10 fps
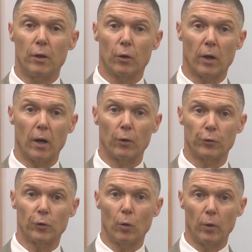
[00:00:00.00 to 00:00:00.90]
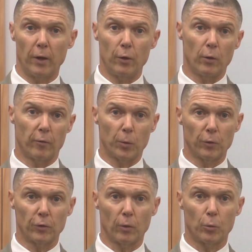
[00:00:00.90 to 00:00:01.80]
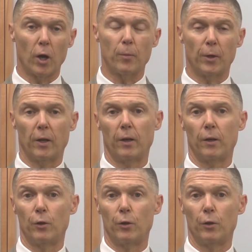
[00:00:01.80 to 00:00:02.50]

your car is stolen and you have personal property in it,